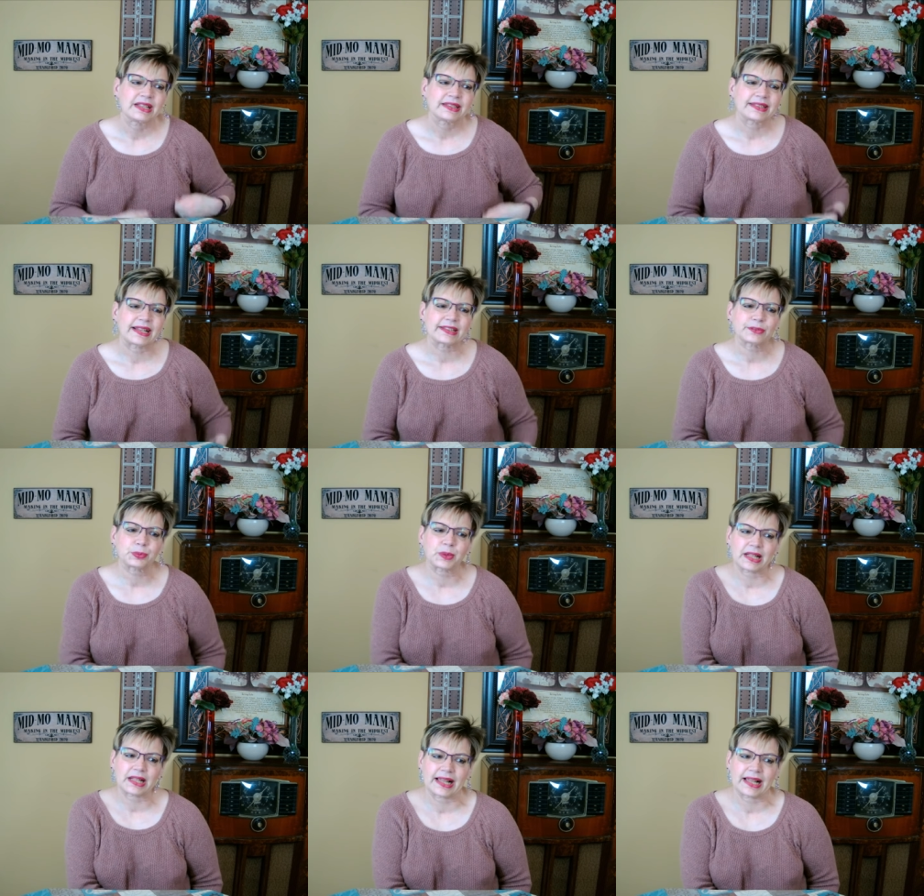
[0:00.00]
That's
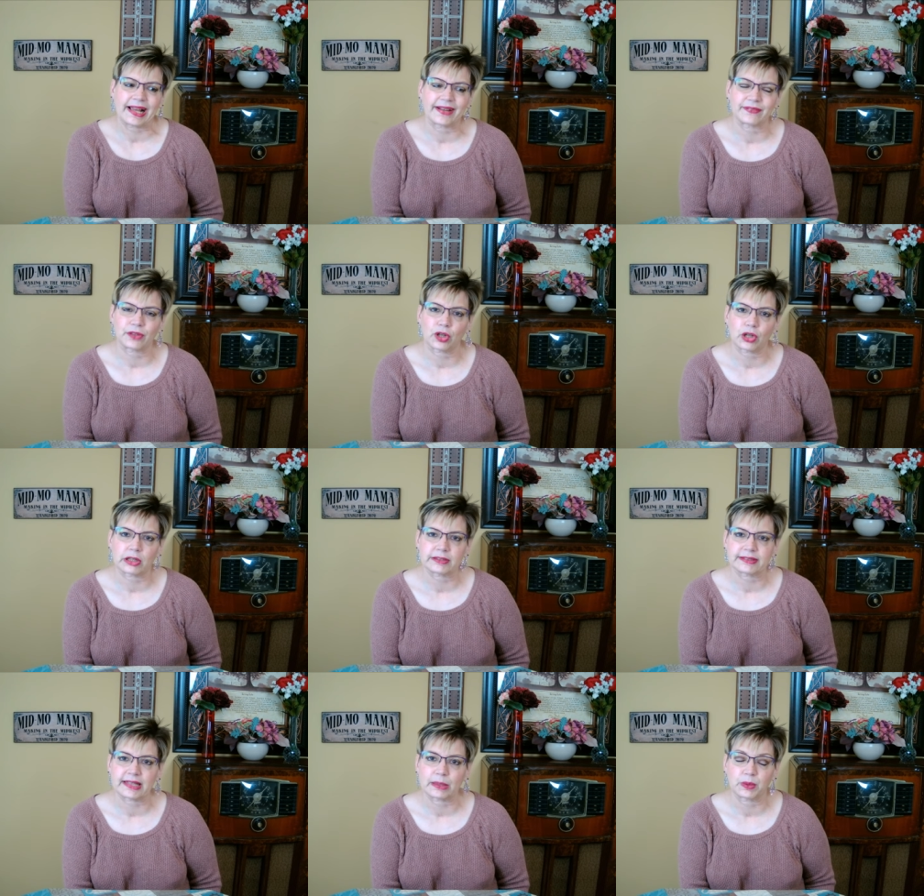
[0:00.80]
what I have a
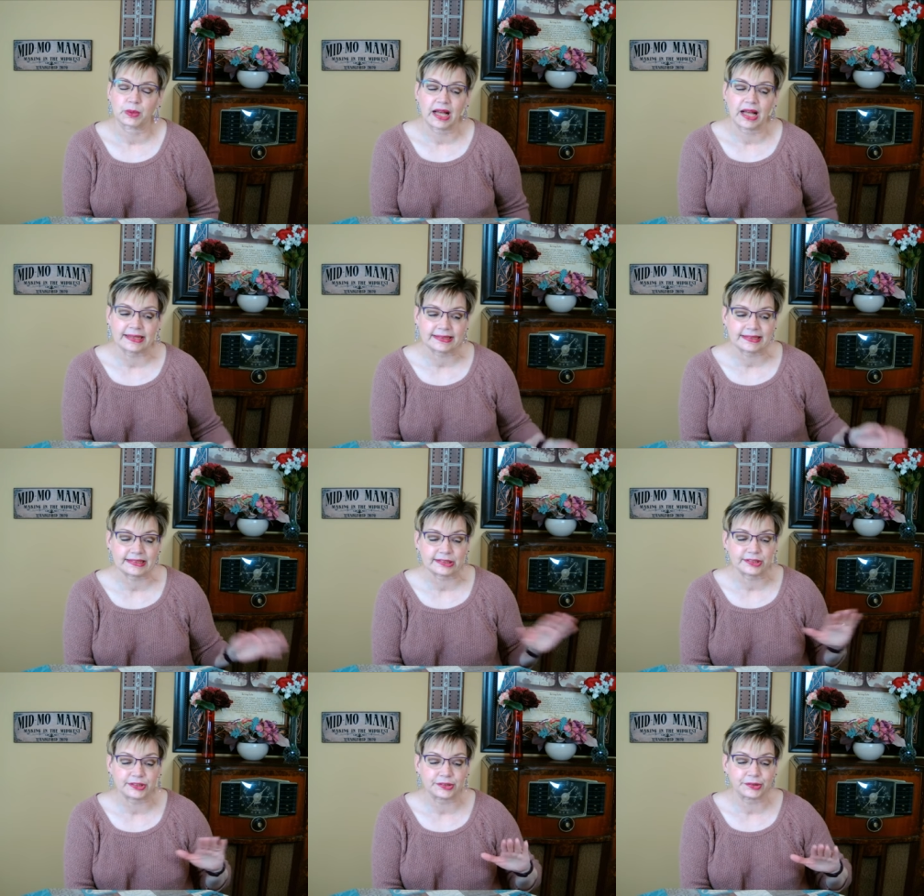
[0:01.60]
hard time with. I
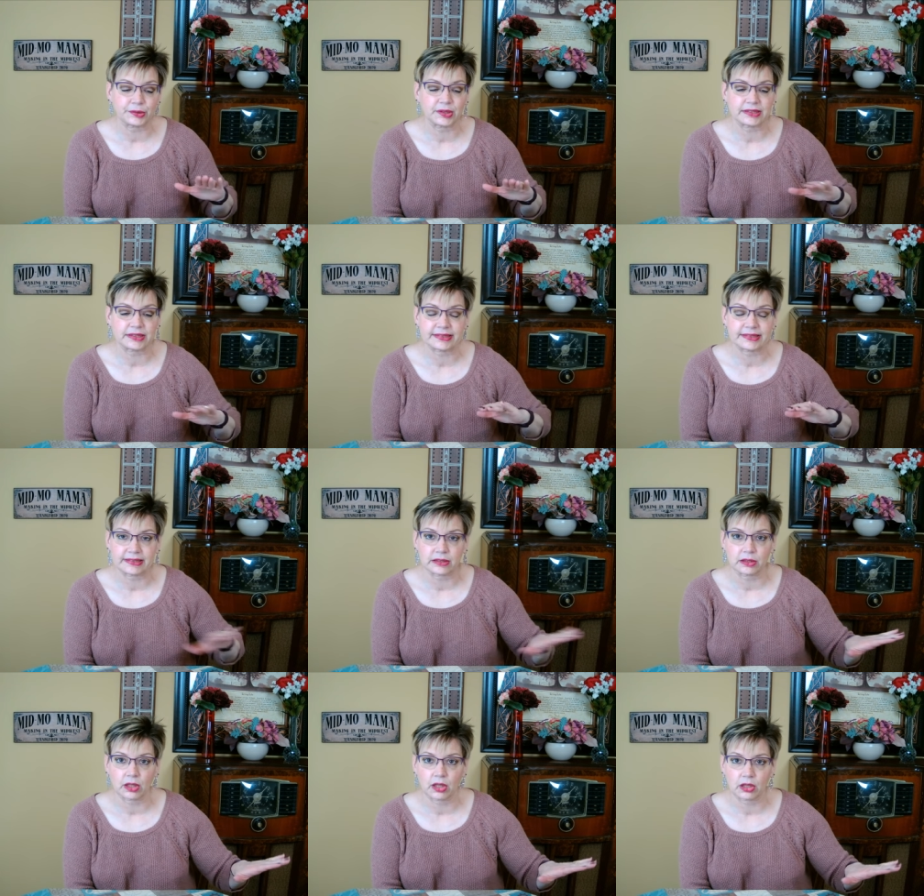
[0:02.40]
can do a knit
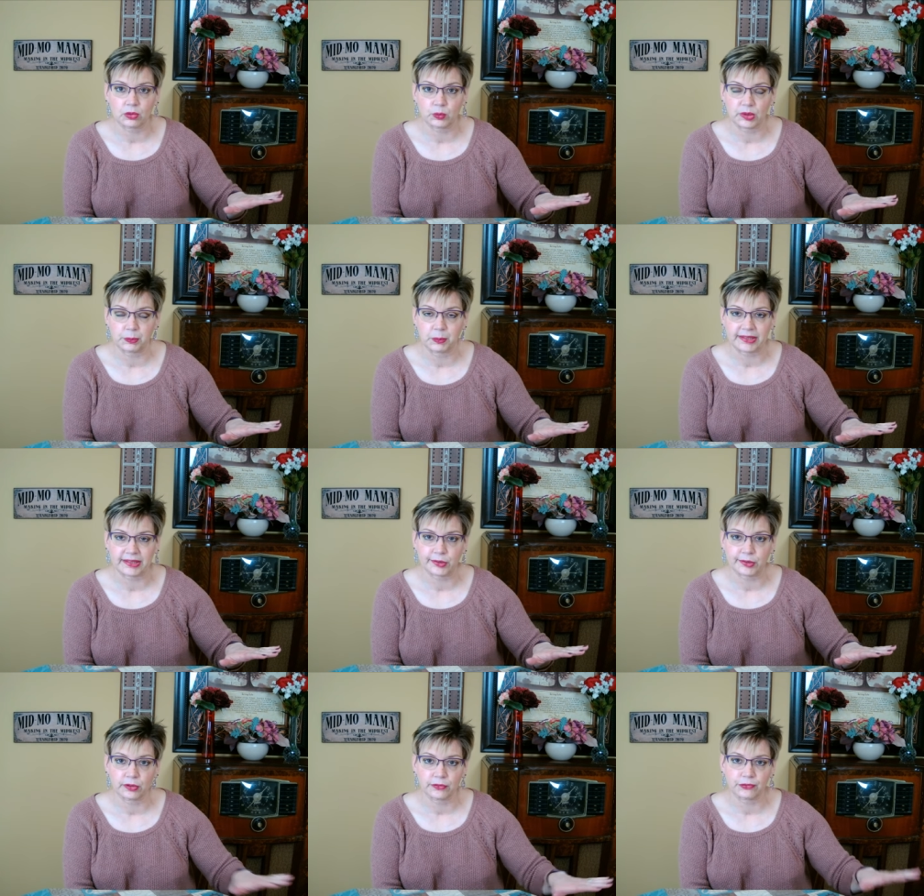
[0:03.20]
along with my
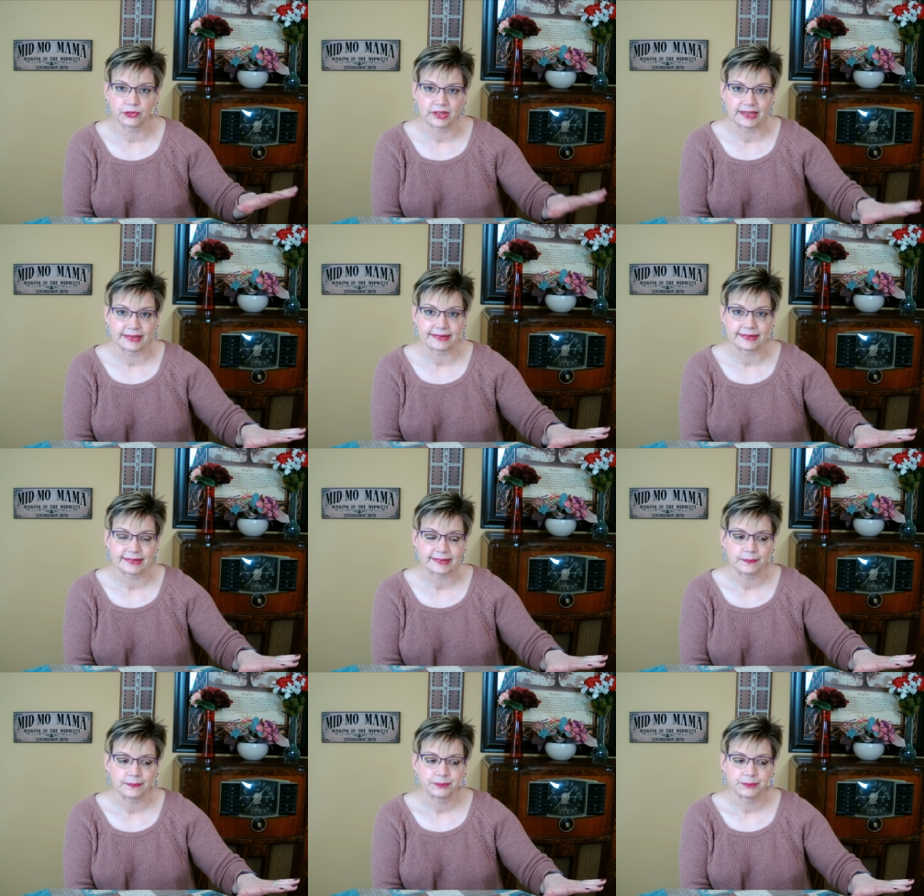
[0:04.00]

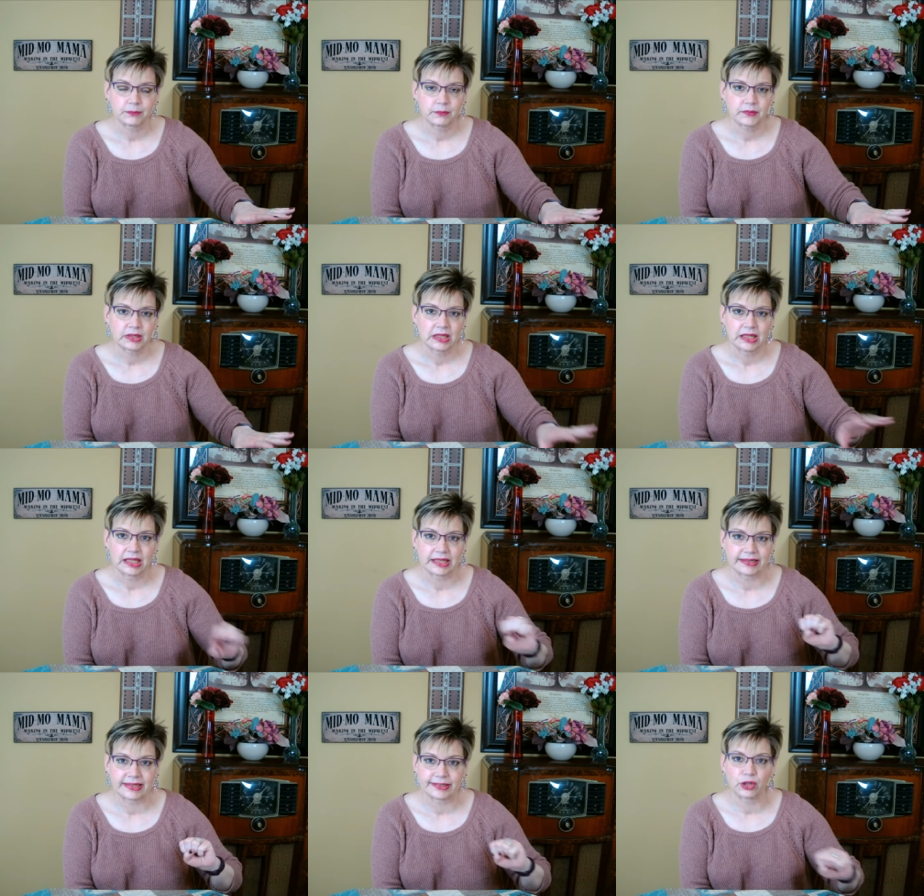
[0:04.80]
girlfriends
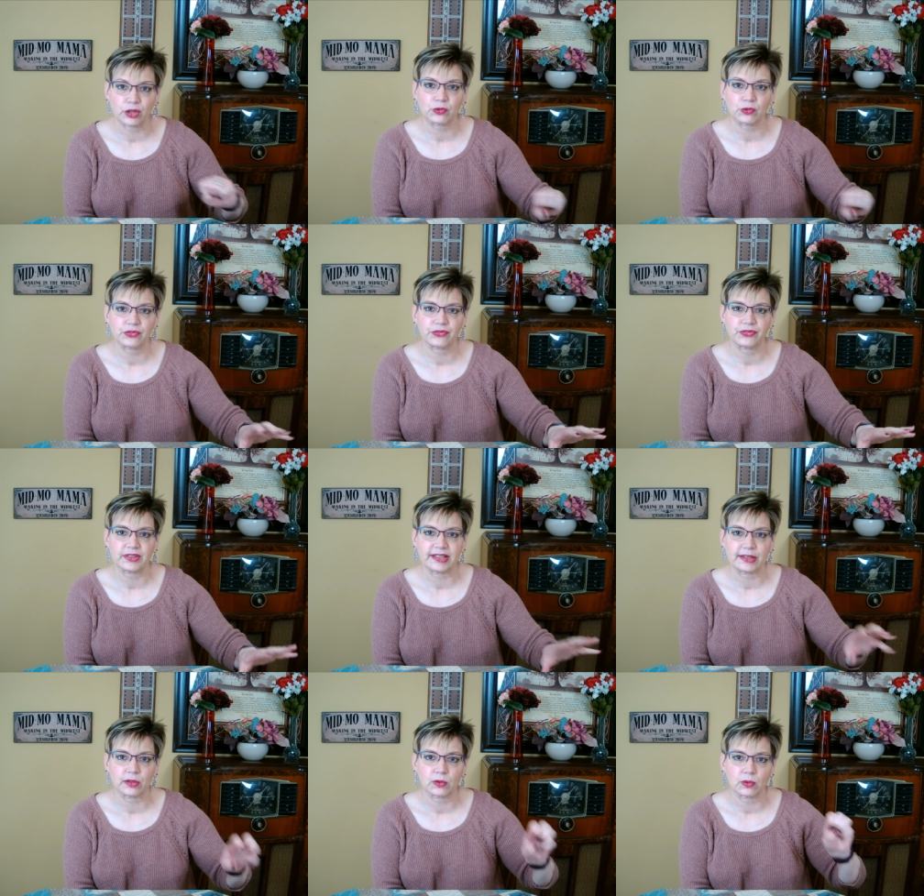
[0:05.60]
and I don't
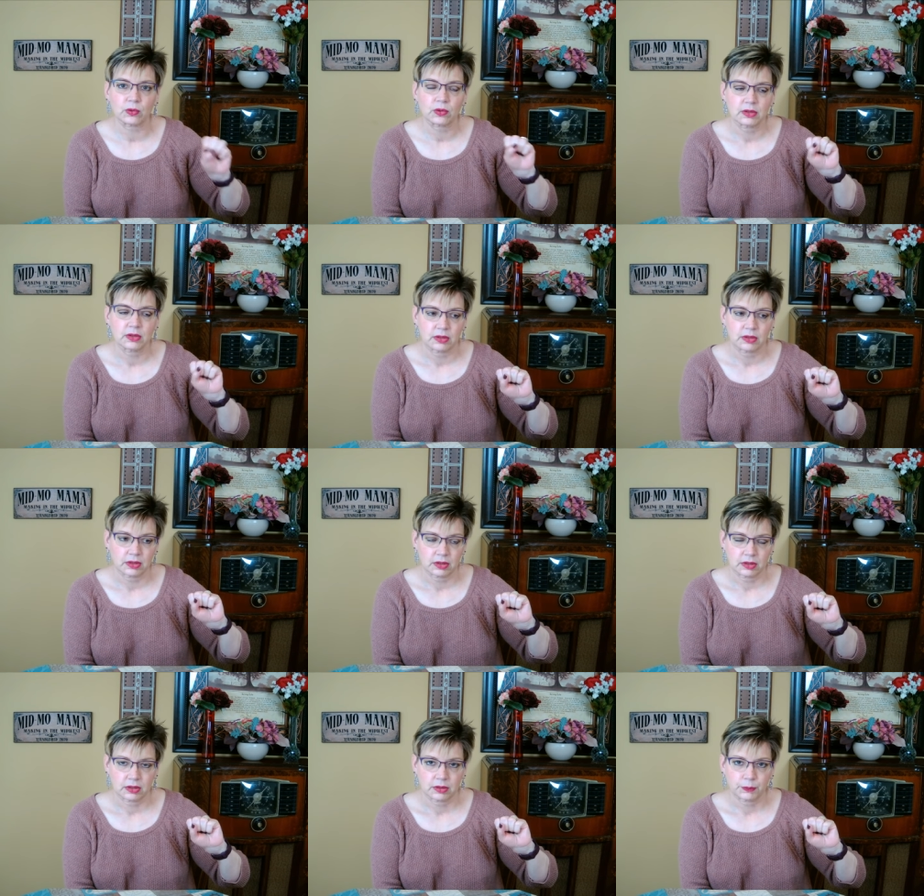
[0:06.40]
feel
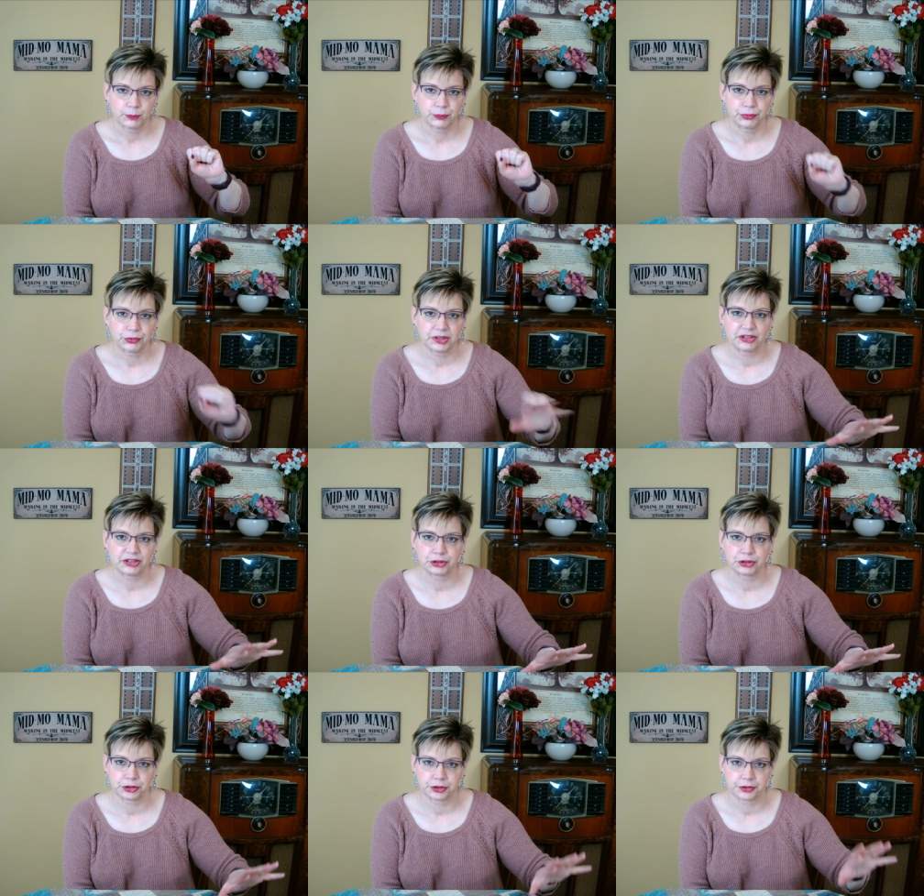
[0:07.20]

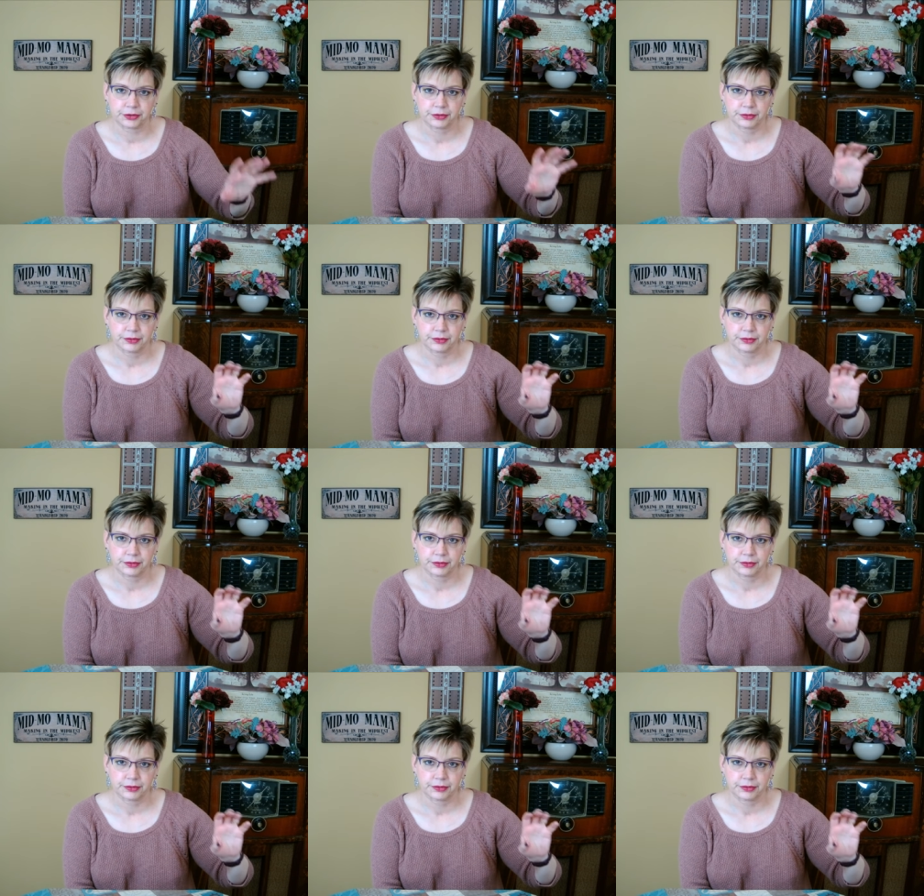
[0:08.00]
pressure.